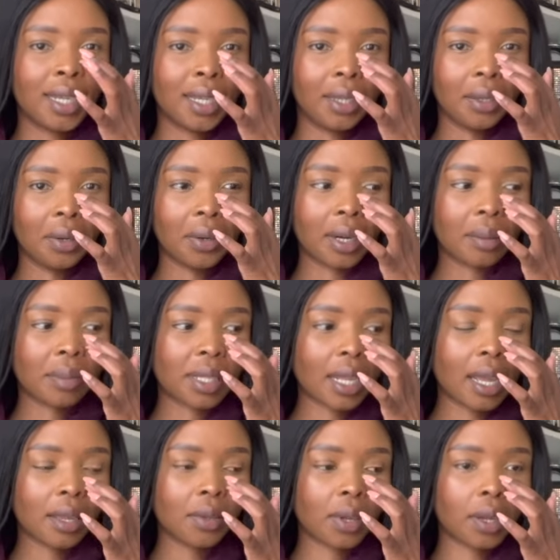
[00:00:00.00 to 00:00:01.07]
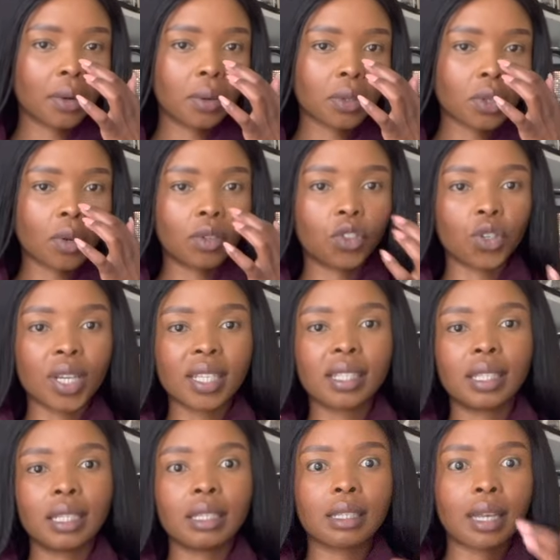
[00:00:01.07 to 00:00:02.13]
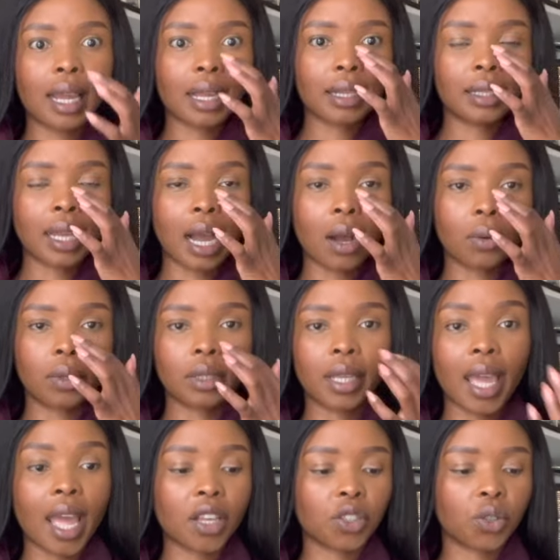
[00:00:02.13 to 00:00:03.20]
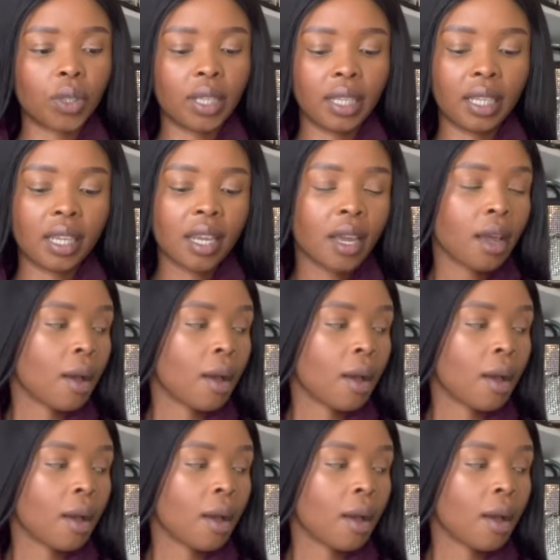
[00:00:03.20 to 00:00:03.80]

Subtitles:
You know what I'm saying? You can also dress these like down casually.